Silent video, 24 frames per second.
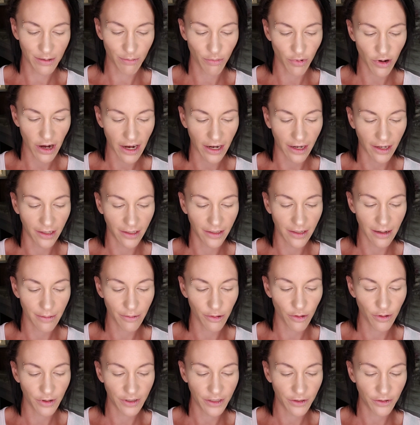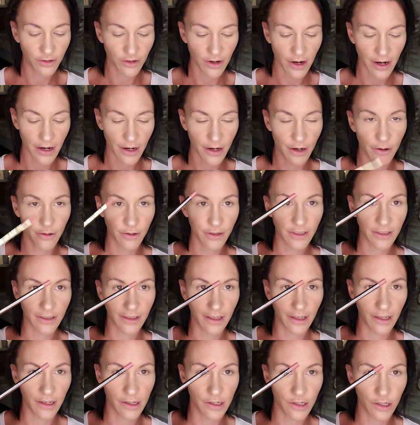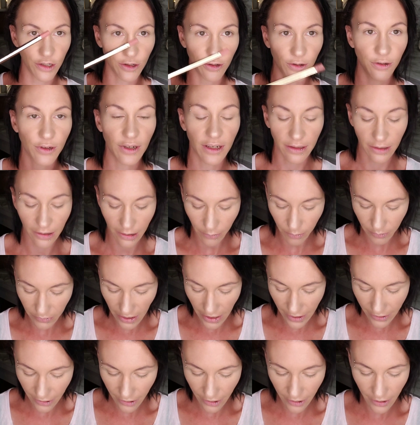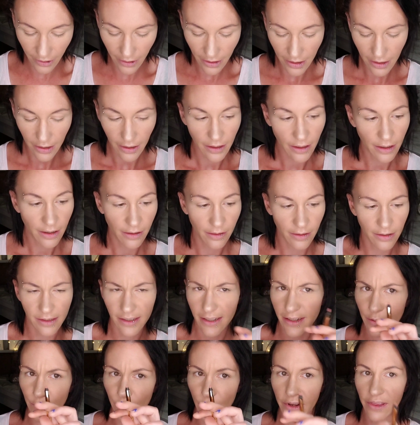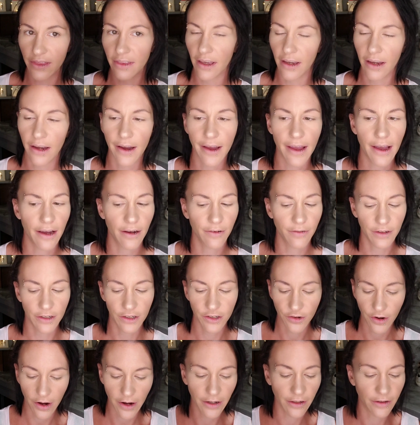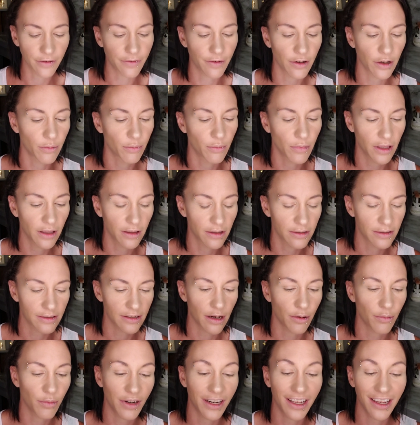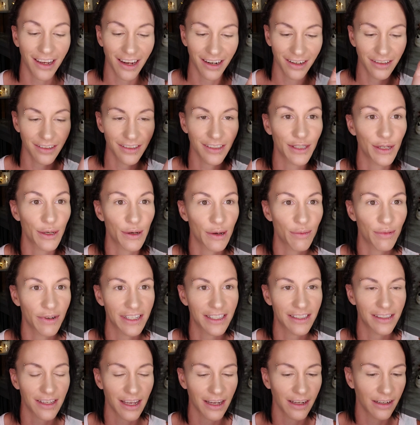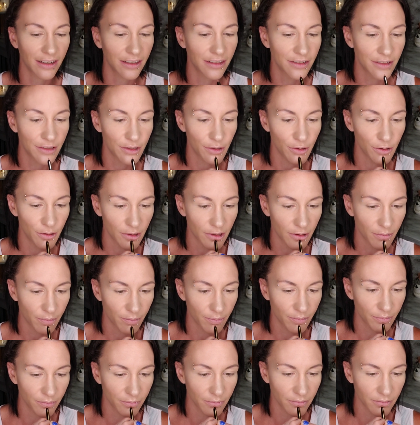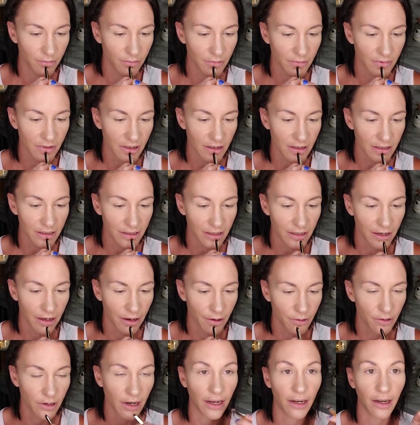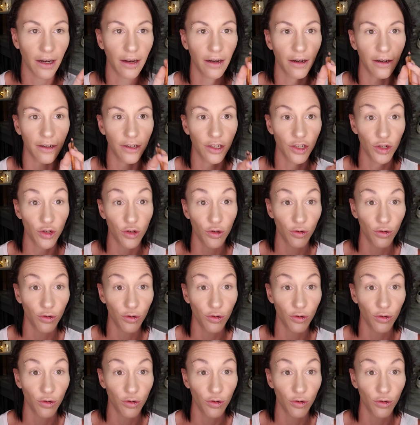sprayed, I'm going to try out the Nude Lip Liner. This is one thing I haven't tried from this company yet, so I'm excited to test it out. I needed a